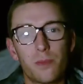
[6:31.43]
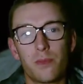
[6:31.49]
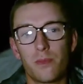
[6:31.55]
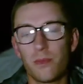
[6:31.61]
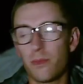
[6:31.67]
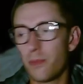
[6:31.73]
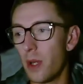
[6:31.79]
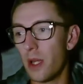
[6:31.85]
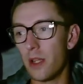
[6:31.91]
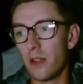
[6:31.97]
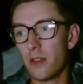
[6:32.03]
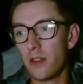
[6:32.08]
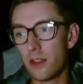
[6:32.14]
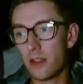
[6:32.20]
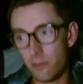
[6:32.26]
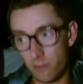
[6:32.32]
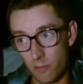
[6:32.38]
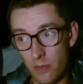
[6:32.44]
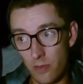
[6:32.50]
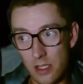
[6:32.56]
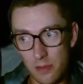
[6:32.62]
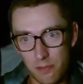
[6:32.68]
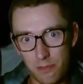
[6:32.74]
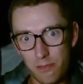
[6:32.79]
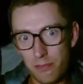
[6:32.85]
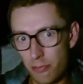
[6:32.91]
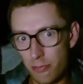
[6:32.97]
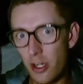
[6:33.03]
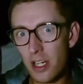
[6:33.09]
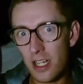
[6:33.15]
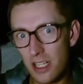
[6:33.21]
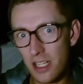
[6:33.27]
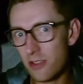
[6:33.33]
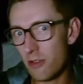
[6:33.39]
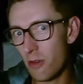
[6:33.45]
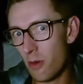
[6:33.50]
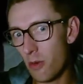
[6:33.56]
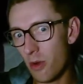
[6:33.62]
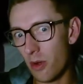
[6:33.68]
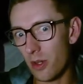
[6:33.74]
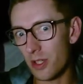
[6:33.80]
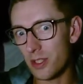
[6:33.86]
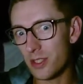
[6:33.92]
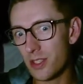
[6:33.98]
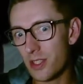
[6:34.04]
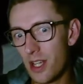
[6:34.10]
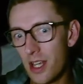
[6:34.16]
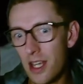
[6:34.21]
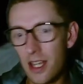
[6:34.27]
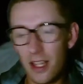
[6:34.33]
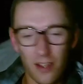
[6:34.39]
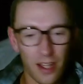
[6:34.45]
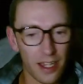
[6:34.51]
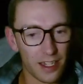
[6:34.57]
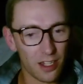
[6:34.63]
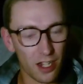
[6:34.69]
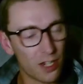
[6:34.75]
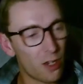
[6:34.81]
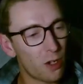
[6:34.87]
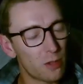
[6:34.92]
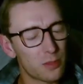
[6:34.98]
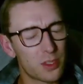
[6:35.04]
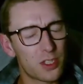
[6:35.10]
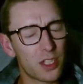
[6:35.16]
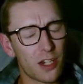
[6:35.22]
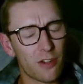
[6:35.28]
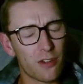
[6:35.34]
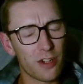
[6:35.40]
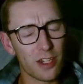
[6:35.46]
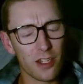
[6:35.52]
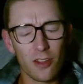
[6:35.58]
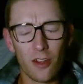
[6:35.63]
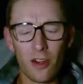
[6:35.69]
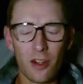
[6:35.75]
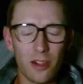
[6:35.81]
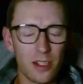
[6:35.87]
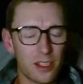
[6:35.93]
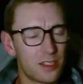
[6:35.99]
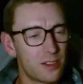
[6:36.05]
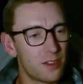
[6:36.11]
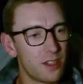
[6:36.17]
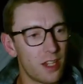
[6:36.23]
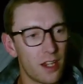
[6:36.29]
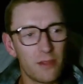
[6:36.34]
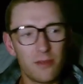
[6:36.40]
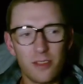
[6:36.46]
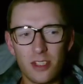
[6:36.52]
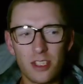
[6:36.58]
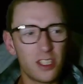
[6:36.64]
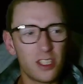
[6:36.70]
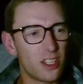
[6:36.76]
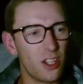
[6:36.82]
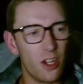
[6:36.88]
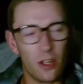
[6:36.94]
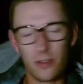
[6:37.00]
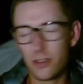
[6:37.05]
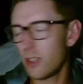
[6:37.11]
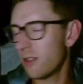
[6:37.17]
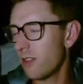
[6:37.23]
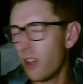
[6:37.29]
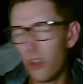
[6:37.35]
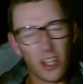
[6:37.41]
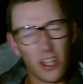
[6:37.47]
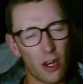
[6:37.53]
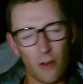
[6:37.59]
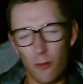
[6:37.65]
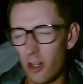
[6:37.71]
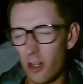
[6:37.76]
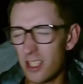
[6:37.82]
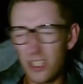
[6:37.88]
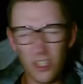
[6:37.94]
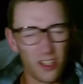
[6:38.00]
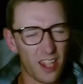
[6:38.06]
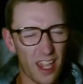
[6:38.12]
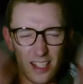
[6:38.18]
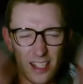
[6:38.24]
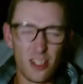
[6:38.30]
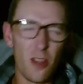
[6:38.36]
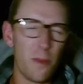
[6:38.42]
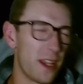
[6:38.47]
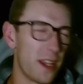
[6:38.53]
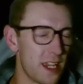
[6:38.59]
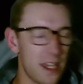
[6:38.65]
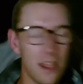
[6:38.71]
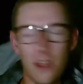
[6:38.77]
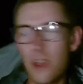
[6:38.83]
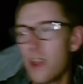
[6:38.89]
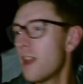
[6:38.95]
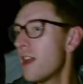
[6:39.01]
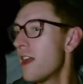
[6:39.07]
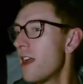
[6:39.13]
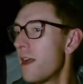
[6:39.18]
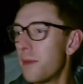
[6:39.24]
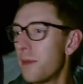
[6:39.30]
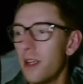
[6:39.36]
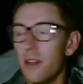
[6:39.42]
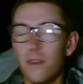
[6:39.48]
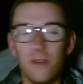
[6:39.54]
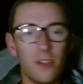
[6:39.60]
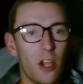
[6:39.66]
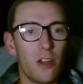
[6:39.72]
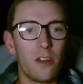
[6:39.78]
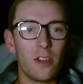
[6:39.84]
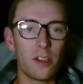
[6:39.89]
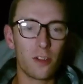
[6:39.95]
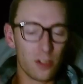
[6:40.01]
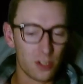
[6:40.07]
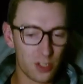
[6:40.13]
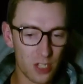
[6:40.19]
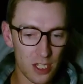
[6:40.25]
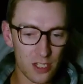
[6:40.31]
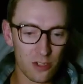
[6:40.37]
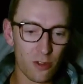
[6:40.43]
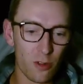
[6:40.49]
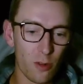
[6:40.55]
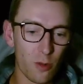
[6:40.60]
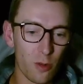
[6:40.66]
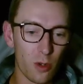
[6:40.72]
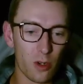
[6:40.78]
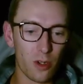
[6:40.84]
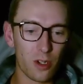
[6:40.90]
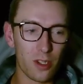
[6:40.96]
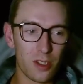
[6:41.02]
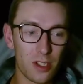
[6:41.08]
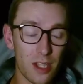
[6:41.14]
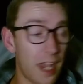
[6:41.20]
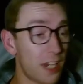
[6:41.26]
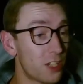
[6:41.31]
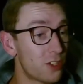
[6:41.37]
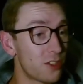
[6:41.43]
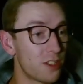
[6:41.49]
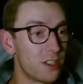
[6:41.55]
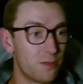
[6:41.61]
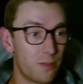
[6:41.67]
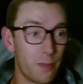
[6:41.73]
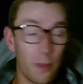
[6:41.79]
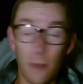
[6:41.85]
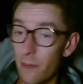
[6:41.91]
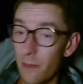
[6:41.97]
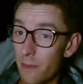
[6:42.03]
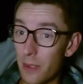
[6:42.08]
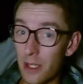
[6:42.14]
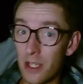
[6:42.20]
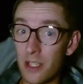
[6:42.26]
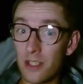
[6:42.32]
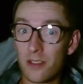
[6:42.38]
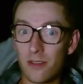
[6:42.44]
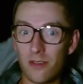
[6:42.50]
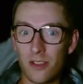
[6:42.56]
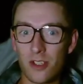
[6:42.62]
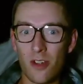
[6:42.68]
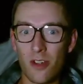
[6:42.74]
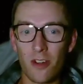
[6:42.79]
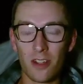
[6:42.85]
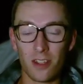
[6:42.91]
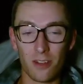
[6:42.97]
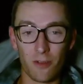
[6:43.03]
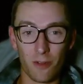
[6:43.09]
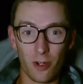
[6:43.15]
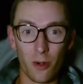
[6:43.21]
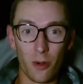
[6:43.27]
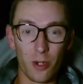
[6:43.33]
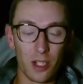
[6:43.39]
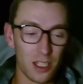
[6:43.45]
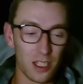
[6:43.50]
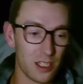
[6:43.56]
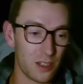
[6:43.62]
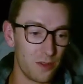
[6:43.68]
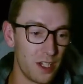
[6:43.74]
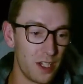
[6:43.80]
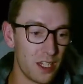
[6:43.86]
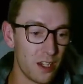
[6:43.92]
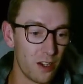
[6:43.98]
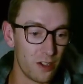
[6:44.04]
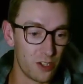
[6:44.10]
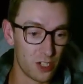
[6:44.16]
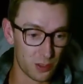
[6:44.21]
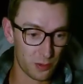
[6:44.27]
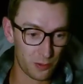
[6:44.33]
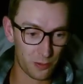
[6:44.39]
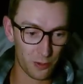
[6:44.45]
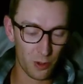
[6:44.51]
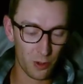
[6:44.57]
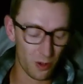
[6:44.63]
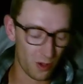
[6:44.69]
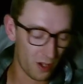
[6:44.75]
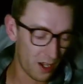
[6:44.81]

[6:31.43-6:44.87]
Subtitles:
But there's pretty decent rewards. Like, I know I'm stuttering a lot. It's just nerves. I'll get over it. It's okay. No biggie. But, you got seasonal rewards. Actually, because during the recording of this video, just before,